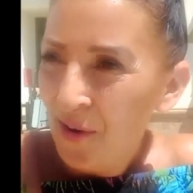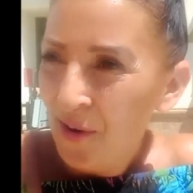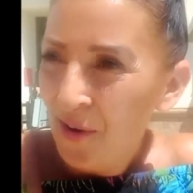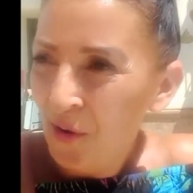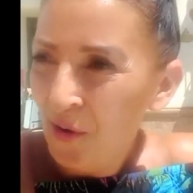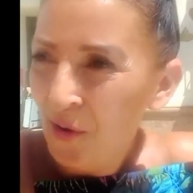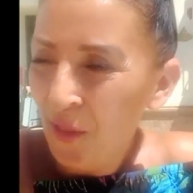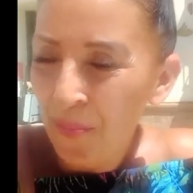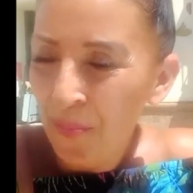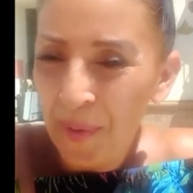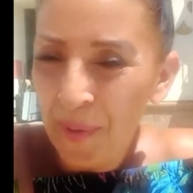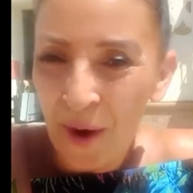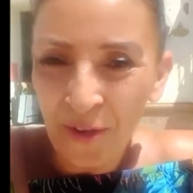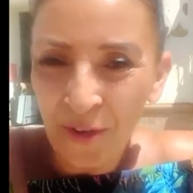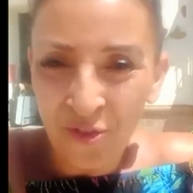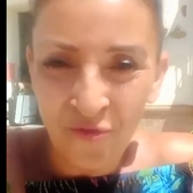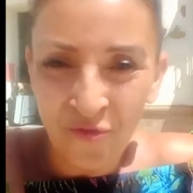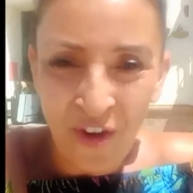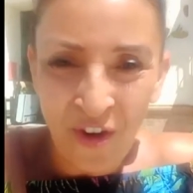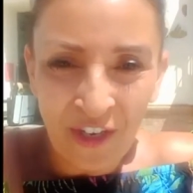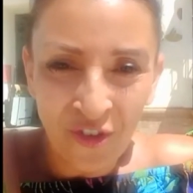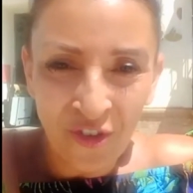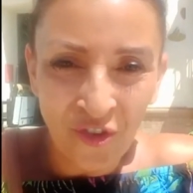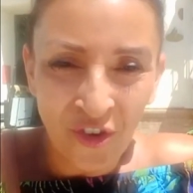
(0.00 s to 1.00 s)
all the bars
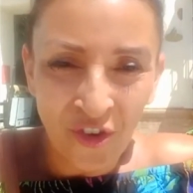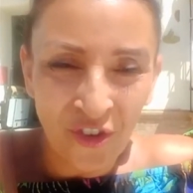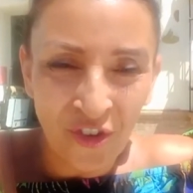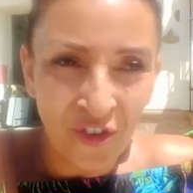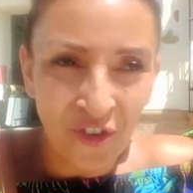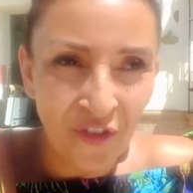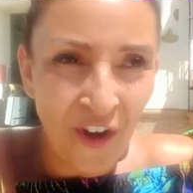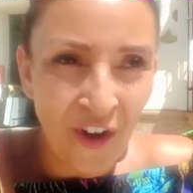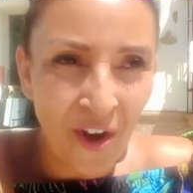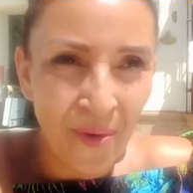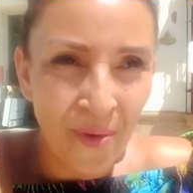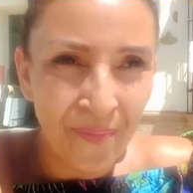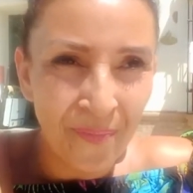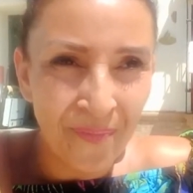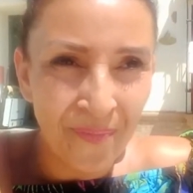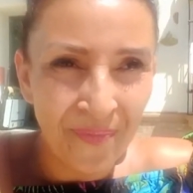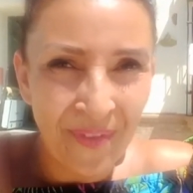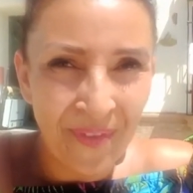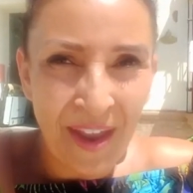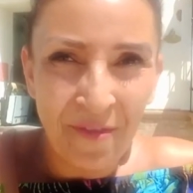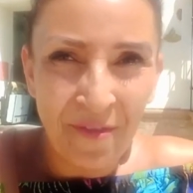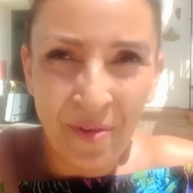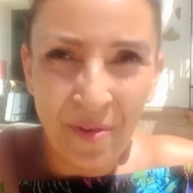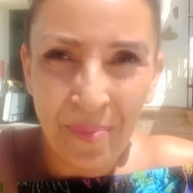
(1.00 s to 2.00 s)
and restaurants are
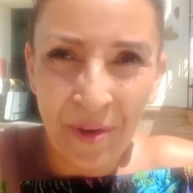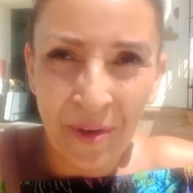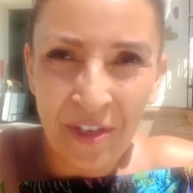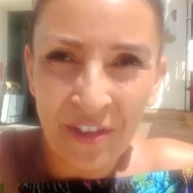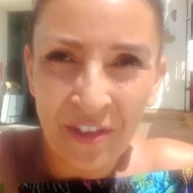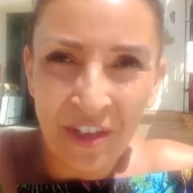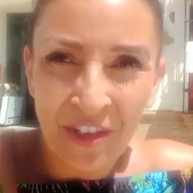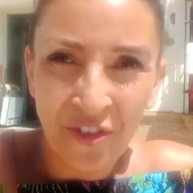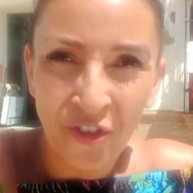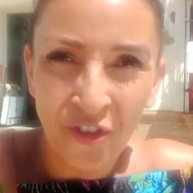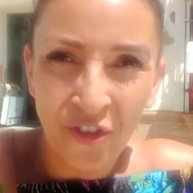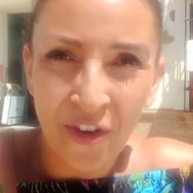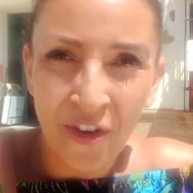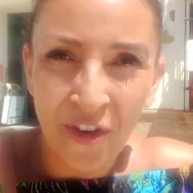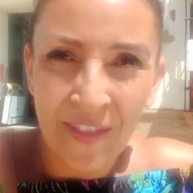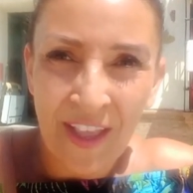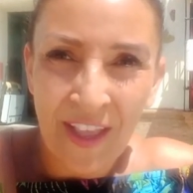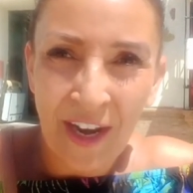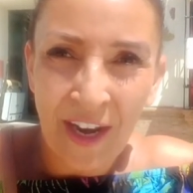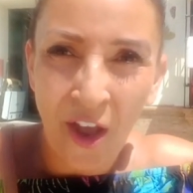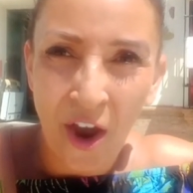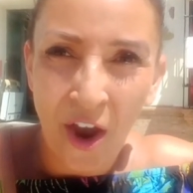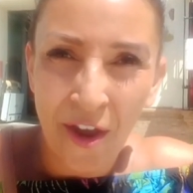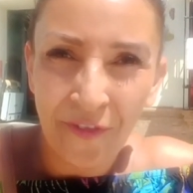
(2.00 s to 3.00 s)
open everybody's enjoying
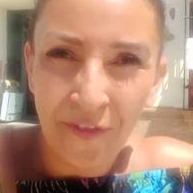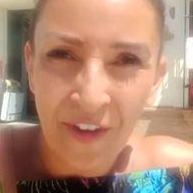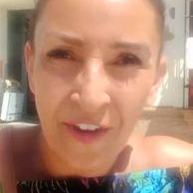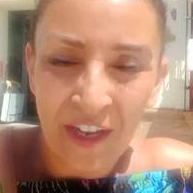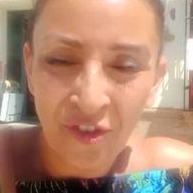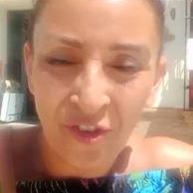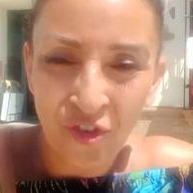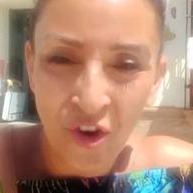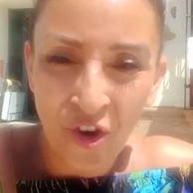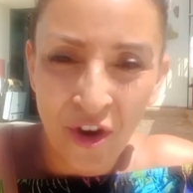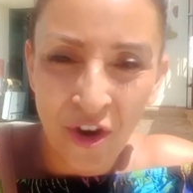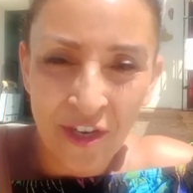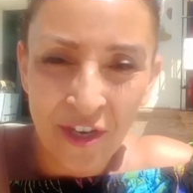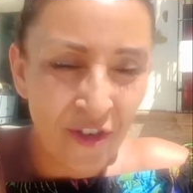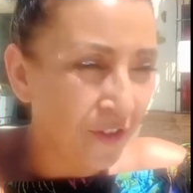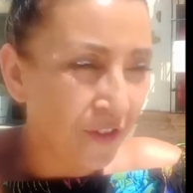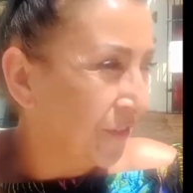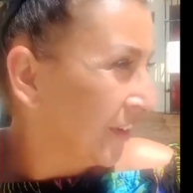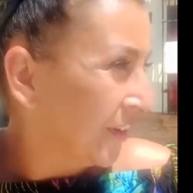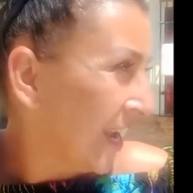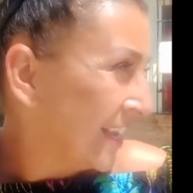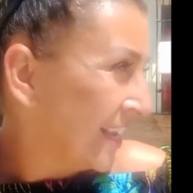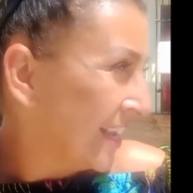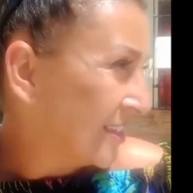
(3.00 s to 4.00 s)
their life and trying to
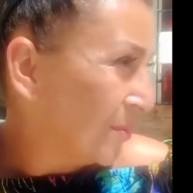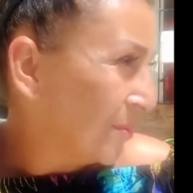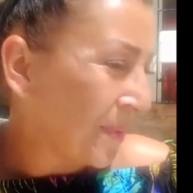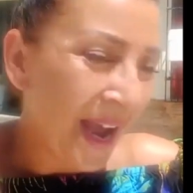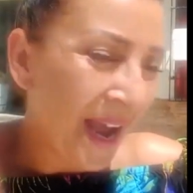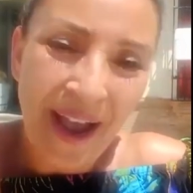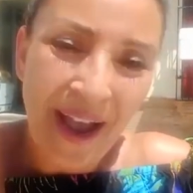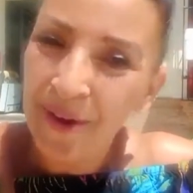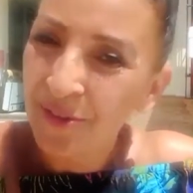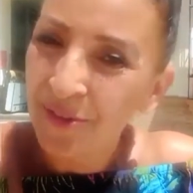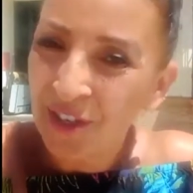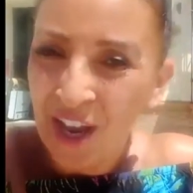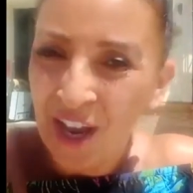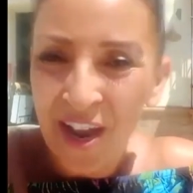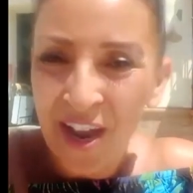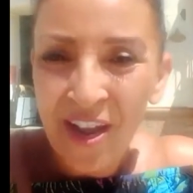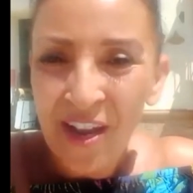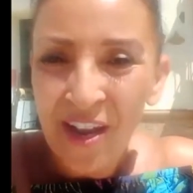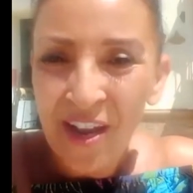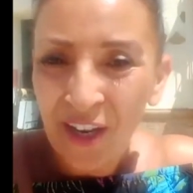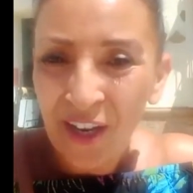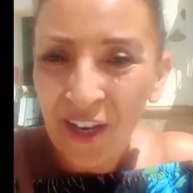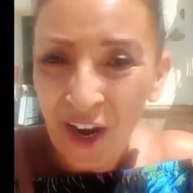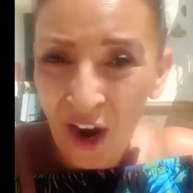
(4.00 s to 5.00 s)
forget about
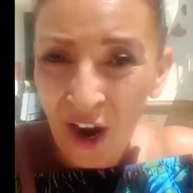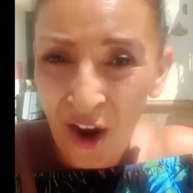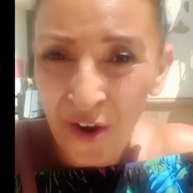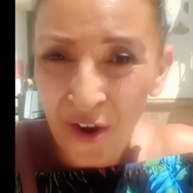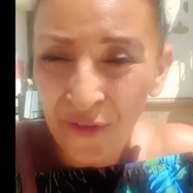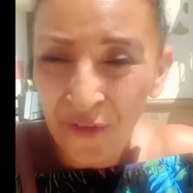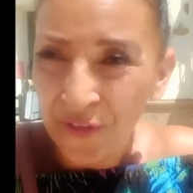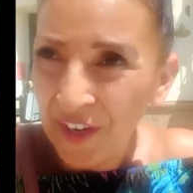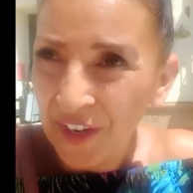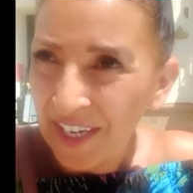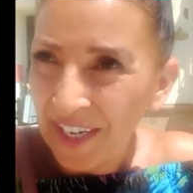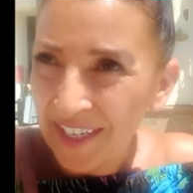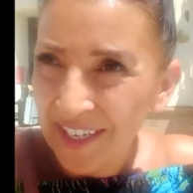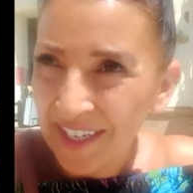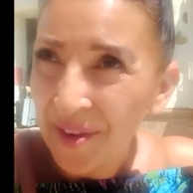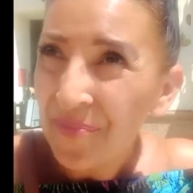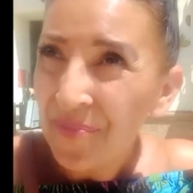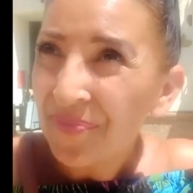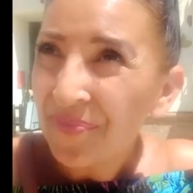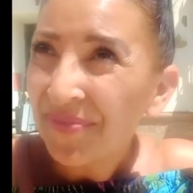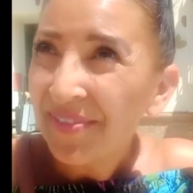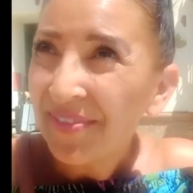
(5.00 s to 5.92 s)
COVID